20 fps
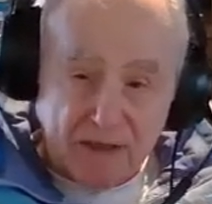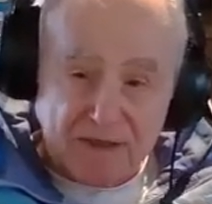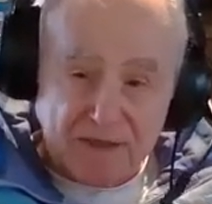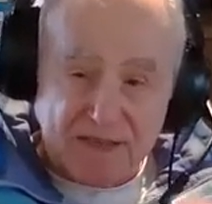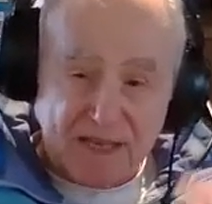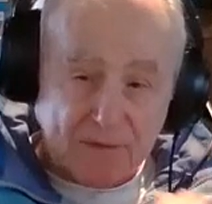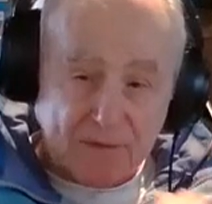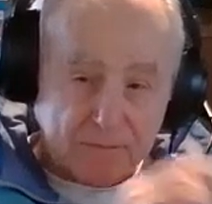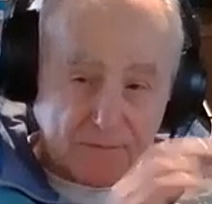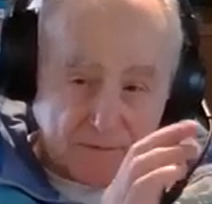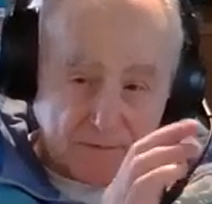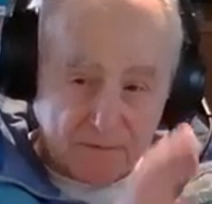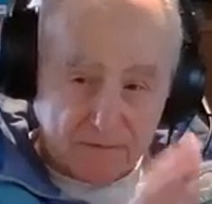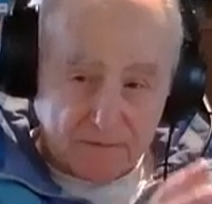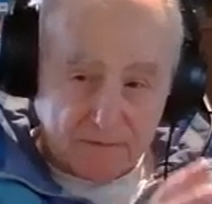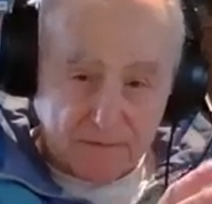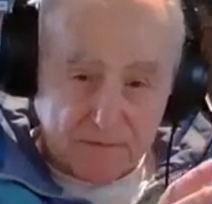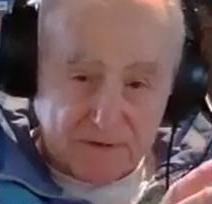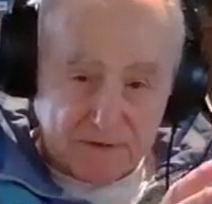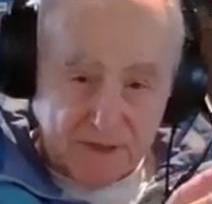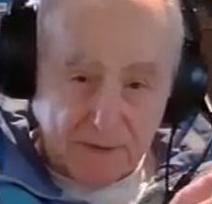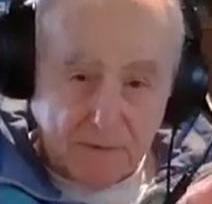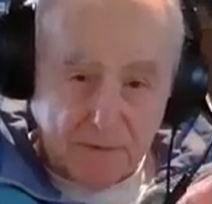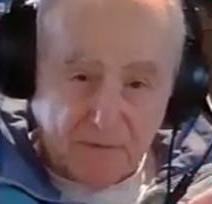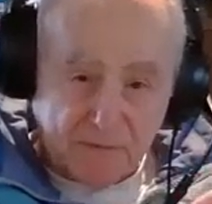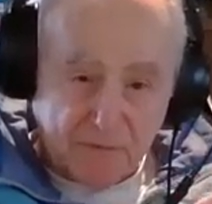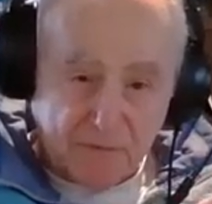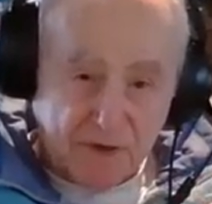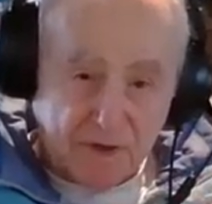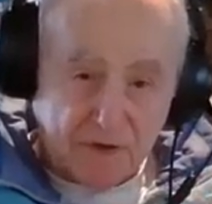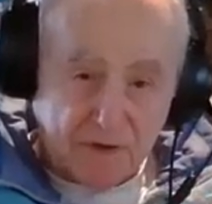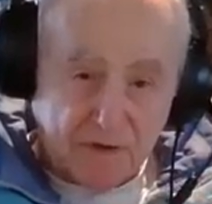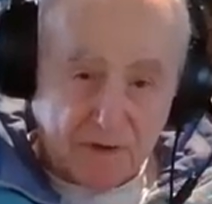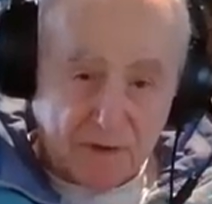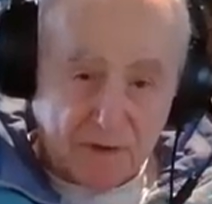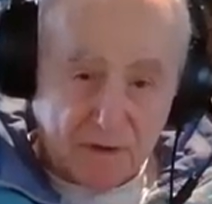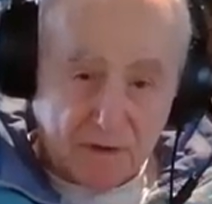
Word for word: Does that seem to fit? Yes,